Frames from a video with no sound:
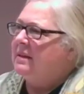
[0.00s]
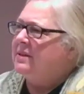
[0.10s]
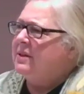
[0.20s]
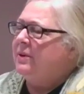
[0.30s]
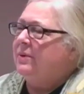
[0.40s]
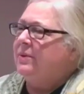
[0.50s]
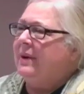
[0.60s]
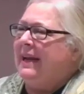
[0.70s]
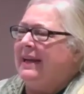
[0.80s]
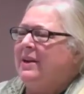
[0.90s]
So,
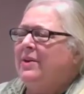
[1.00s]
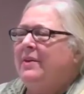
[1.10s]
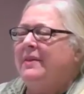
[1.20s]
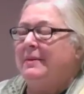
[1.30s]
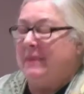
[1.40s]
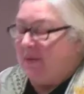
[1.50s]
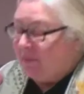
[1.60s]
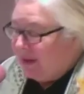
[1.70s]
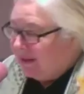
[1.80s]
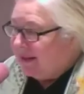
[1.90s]
and I know that they meant
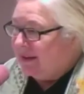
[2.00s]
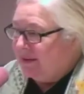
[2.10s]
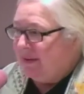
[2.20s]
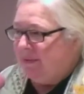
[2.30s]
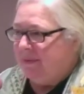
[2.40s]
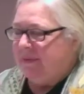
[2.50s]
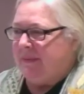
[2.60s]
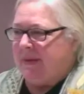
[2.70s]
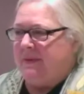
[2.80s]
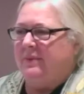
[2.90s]
well. I know they
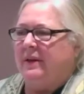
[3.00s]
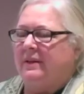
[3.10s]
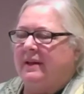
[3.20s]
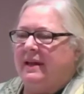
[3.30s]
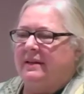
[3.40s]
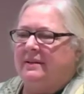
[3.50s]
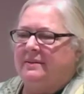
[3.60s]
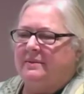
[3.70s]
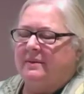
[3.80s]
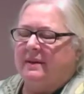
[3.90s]
meant well.
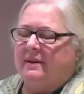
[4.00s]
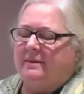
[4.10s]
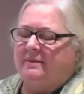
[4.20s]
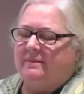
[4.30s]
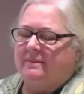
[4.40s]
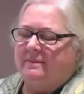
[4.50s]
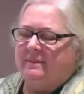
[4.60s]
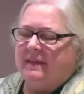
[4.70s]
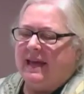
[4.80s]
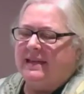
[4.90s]
And
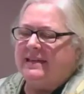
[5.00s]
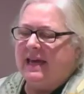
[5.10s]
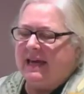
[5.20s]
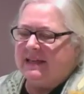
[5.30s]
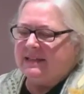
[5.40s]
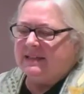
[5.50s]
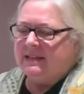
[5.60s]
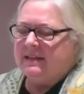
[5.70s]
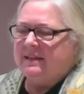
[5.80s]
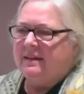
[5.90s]
yet,
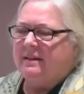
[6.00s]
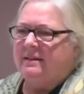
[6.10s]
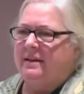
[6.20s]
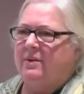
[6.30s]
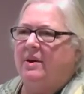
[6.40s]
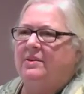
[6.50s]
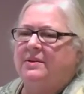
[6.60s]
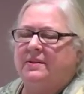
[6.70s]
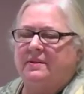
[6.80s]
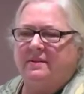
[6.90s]
there are
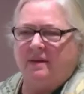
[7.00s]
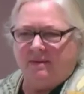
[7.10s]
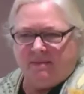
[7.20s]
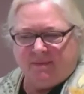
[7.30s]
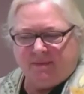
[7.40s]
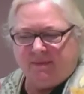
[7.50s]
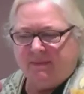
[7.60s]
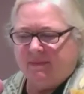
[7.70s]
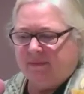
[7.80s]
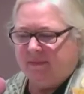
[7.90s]
some
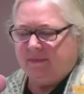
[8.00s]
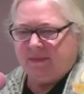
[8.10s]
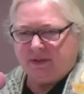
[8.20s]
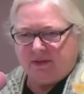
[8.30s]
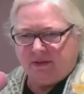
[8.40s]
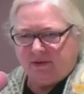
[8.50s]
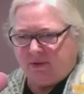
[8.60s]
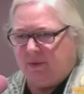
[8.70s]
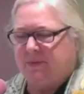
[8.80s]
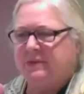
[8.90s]

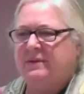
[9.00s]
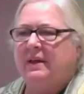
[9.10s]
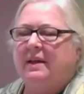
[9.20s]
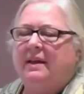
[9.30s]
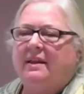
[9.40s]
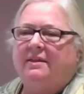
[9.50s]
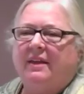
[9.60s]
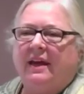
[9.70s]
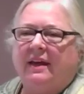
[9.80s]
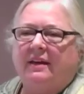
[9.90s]
groups
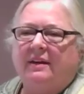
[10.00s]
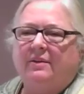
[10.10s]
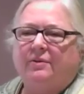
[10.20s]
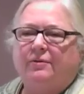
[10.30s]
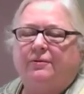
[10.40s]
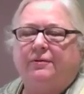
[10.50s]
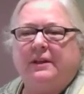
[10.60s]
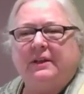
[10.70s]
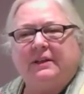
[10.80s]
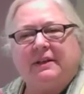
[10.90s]
that
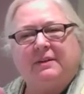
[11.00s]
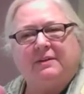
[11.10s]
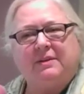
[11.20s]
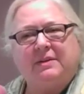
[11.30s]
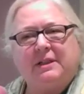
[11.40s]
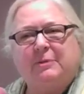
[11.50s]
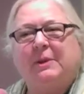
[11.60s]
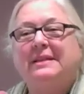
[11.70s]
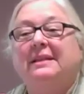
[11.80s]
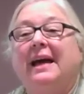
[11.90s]
feel it
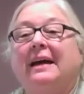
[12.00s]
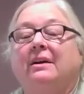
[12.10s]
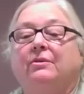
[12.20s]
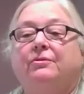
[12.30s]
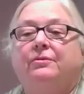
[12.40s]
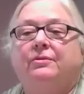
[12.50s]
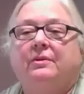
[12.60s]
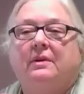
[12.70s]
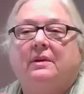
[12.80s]
displays a lack of